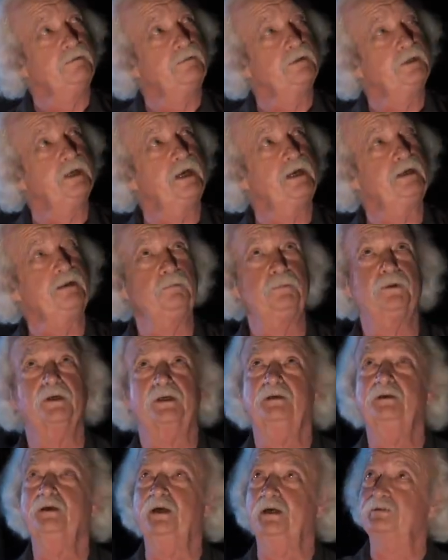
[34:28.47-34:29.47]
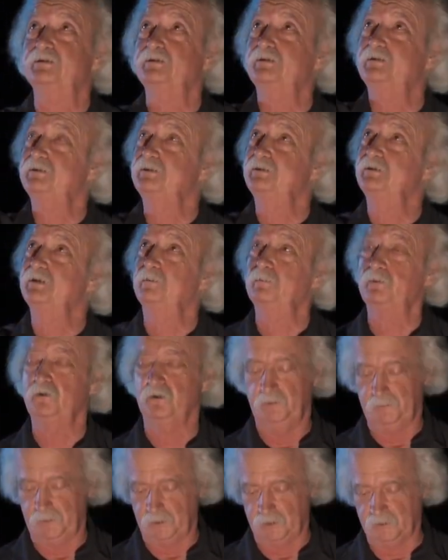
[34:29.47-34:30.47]
Katy picked nuts and put
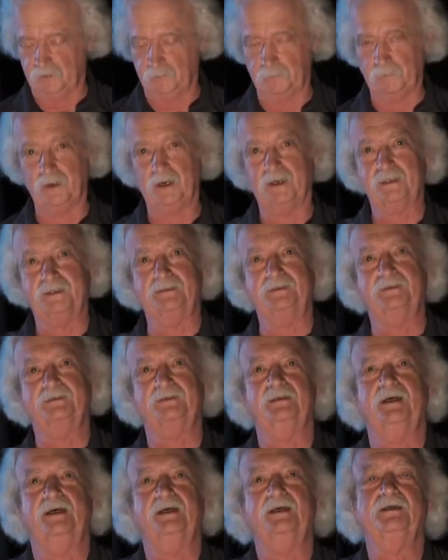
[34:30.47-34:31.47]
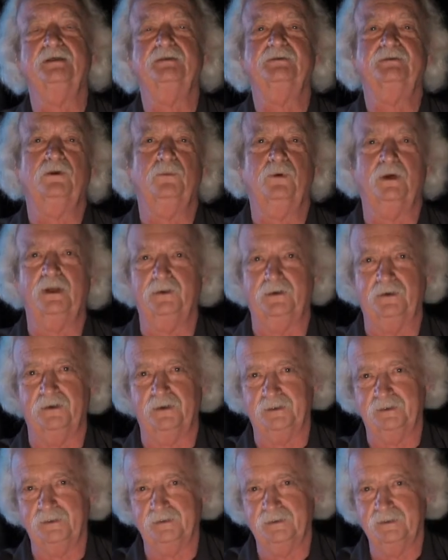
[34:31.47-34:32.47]
them in her pockets as they went along.